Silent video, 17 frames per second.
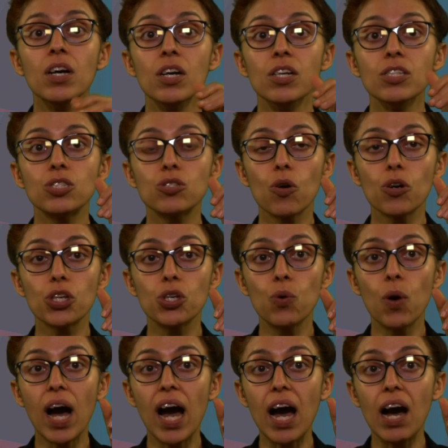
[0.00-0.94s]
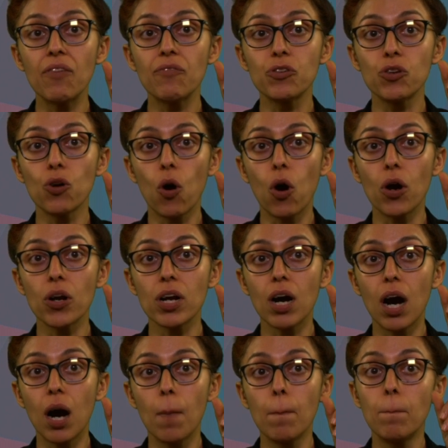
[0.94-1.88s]
So you have your
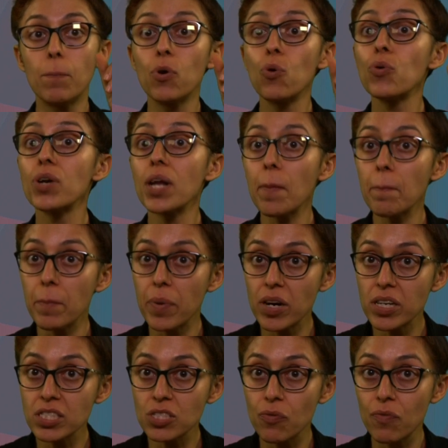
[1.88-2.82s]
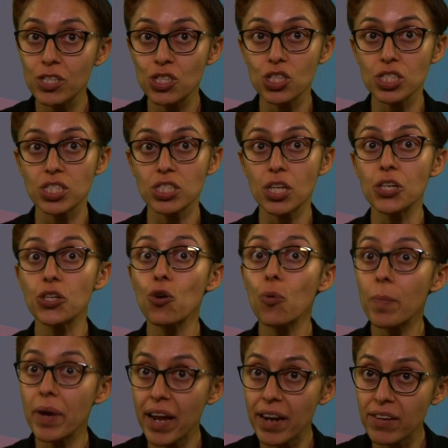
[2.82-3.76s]
blue numbers, which is the
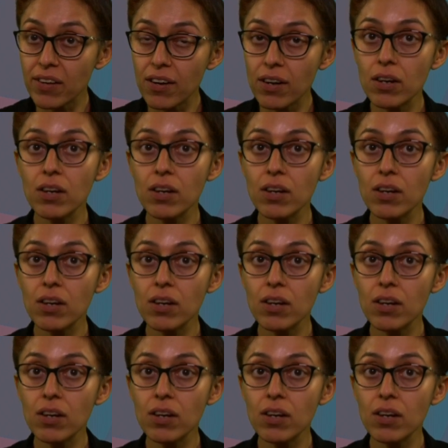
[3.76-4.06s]
numerator,